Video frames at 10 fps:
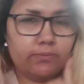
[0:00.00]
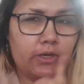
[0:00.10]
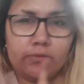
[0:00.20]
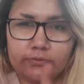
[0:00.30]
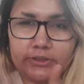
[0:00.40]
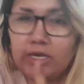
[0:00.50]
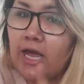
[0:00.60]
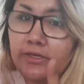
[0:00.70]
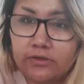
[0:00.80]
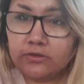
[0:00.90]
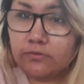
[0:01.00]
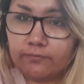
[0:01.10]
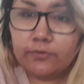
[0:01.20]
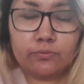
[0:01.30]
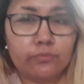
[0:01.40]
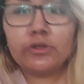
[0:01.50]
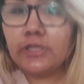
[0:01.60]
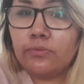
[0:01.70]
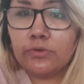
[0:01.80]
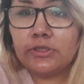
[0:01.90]
I did it for
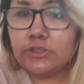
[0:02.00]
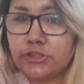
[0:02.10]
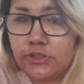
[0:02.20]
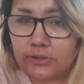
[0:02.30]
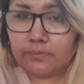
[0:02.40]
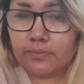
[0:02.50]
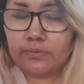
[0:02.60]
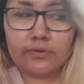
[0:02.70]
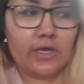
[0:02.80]
really cheap,